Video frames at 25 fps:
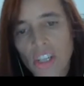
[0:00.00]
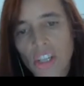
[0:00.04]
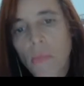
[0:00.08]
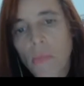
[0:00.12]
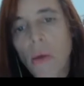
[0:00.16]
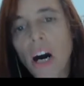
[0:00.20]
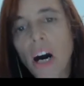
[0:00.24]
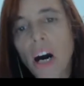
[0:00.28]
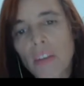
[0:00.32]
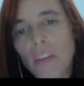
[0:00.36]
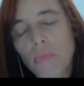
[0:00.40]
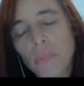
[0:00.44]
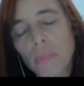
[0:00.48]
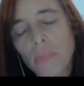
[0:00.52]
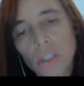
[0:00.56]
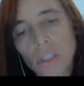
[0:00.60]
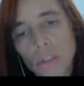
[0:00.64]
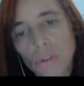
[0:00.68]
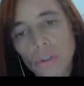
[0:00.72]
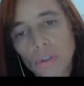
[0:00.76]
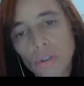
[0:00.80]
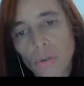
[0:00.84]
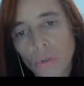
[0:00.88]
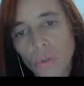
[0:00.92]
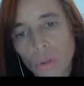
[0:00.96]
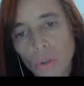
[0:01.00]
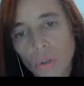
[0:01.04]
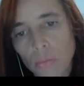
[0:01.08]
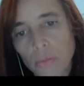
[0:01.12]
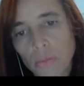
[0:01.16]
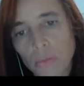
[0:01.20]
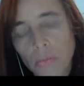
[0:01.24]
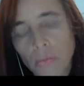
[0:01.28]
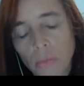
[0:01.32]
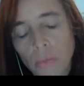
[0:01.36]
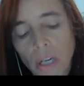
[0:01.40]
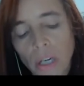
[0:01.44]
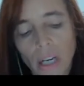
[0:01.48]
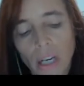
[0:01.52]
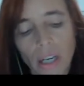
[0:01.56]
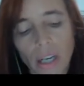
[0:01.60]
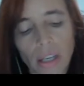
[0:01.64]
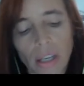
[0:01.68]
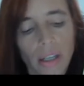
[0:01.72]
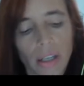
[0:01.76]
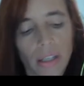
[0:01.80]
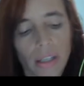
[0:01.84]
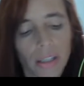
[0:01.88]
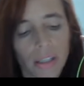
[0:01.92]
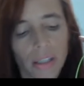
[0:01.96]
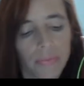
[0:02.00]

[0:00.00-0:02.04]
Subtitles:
might be disturbed by